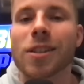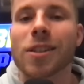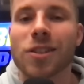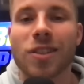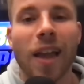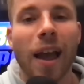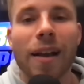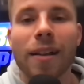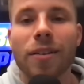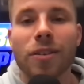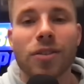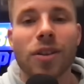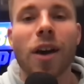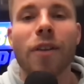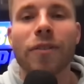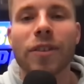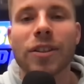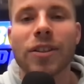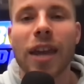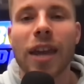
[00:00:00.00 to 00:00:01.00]
styles of
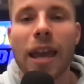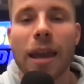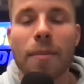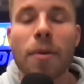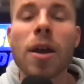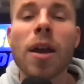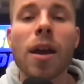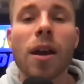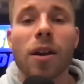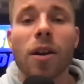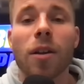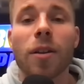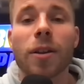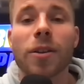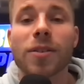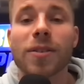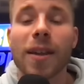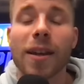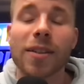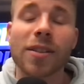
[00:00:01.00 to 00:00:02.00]
his game, and all
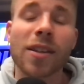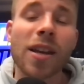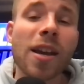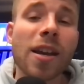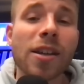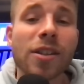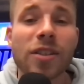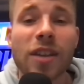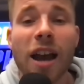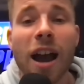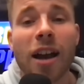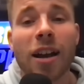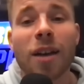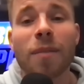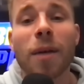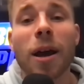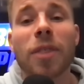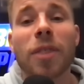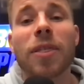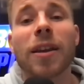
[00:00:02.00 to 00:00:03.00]
those things. Siakam,
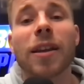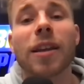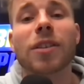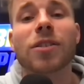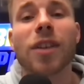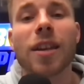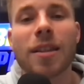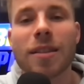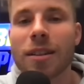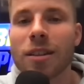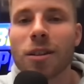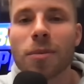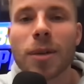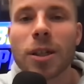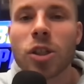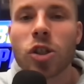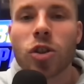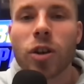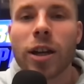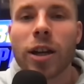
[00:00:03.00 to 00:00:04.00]
I think, is a little bit
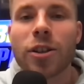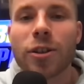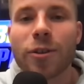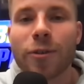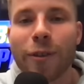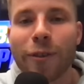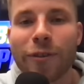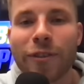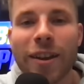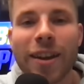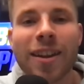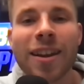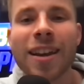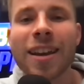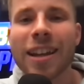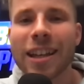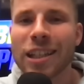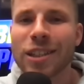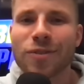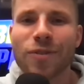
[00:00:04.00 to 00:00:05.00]
stranger of a fit.
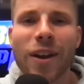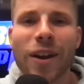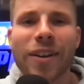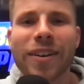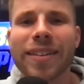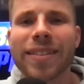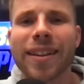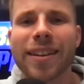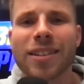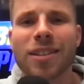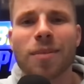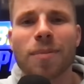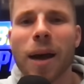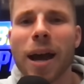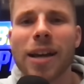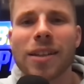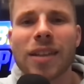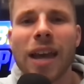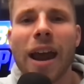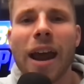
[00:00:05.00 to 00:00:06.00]
He's very like
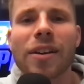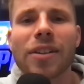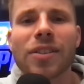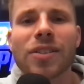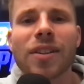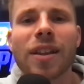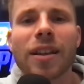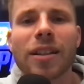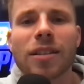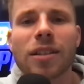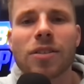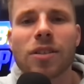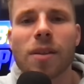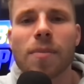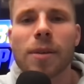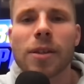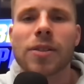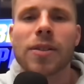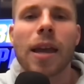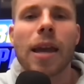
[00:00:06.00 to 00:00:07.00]
Tobias Harris-like to some
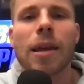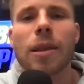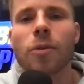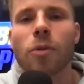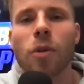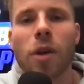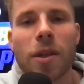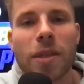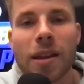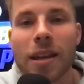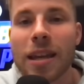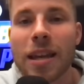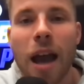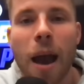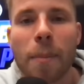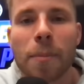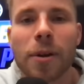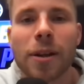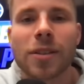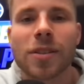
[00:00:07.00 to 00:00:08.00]
extent in the way that he
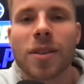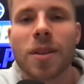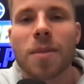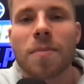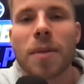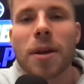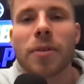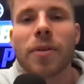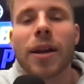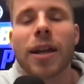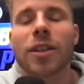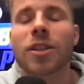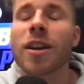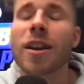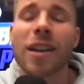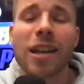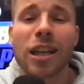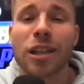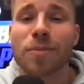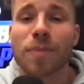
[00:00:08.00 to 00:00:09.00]
operates in the mid-range.
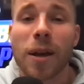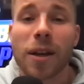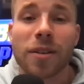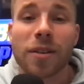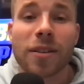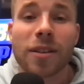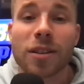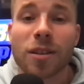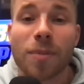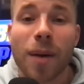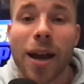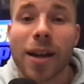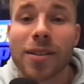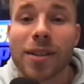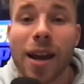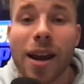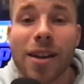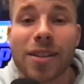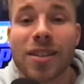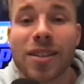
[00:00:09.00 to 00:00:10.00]
He's better than Tobias
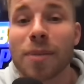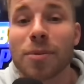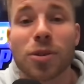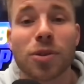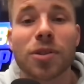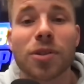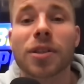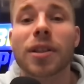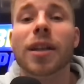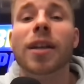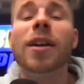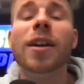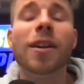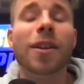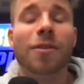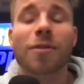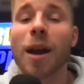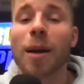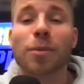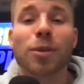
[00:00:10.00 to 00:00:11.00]
Harris, absolutely.
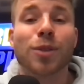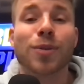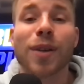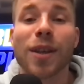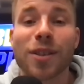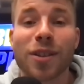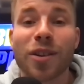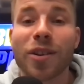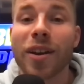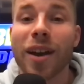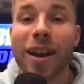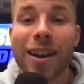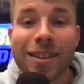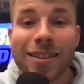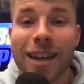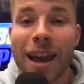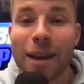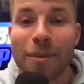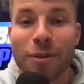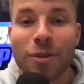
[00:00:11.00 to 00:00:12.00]
Raptors fans, you don't got to
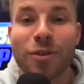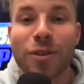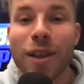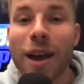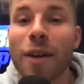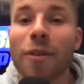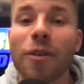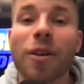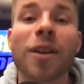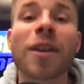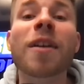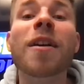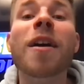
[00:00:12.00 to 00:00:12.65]
attack me for that one.